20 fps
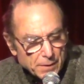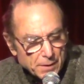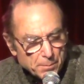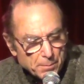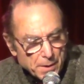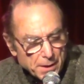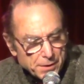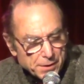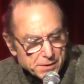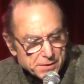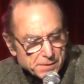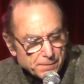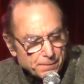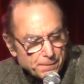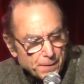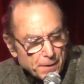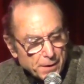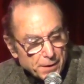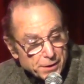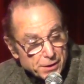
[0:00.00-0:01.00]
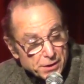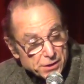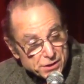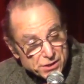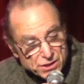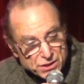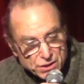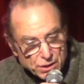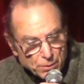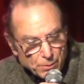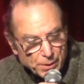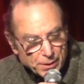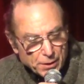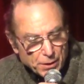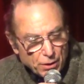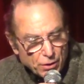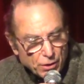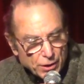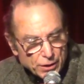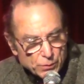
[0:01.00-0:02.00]
The mothers and fathers,
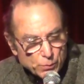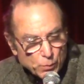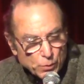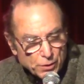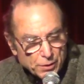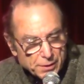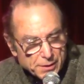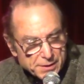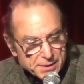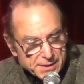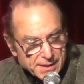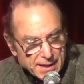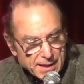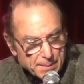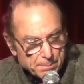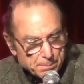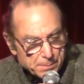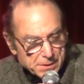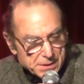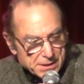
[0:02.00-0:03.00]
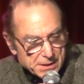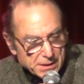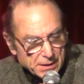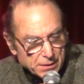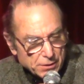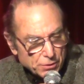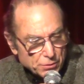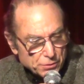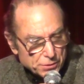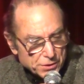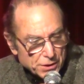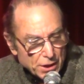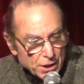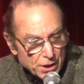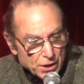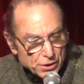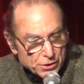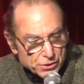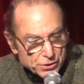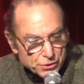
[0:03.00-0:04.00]
stoic hard workers, campesinos,
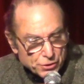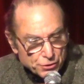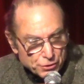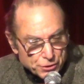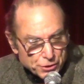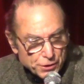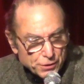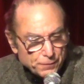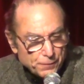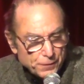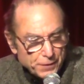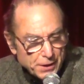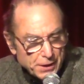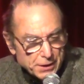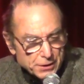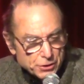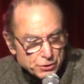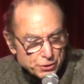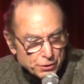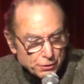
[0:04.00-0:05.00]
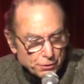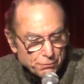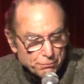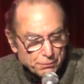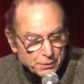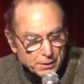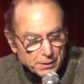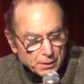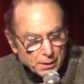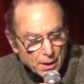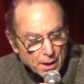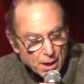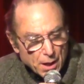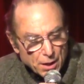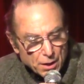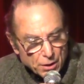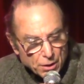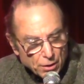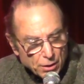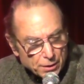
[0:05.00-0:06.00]
searching for their children,
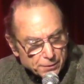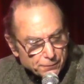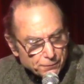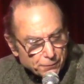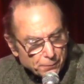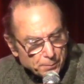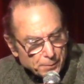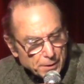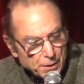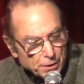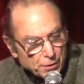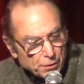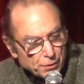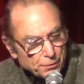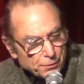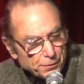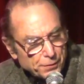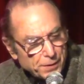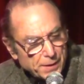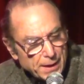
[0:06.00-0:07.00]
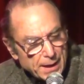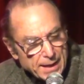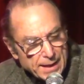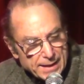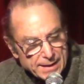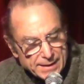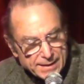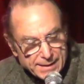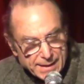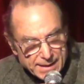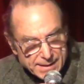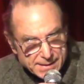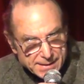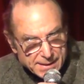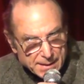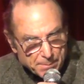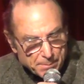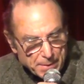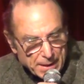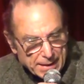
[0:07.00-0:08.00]
gone from the earth,
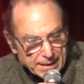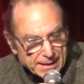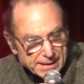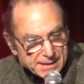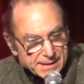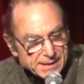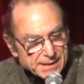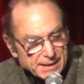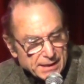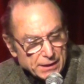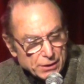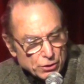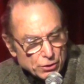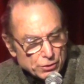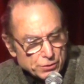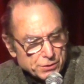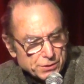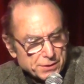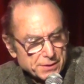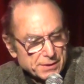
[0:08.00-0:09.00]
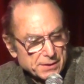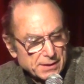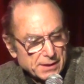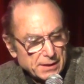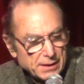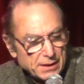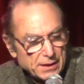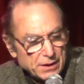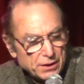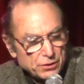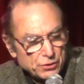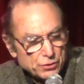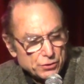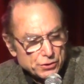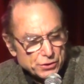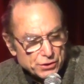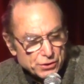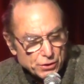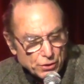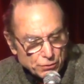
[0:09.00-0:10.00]
desaparecidos into
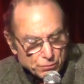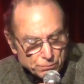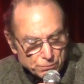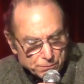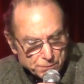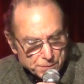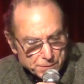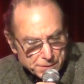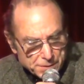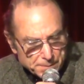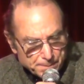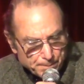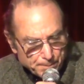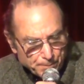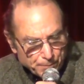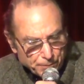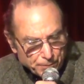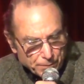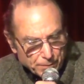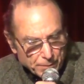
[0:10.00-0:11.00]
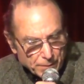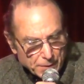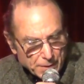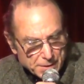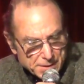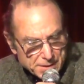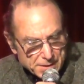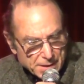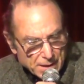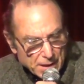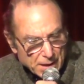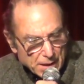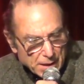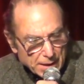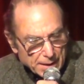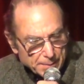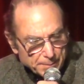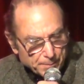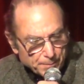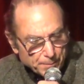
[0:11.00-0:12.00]
stones, the
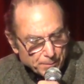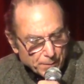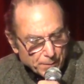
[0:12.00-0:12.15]
sky.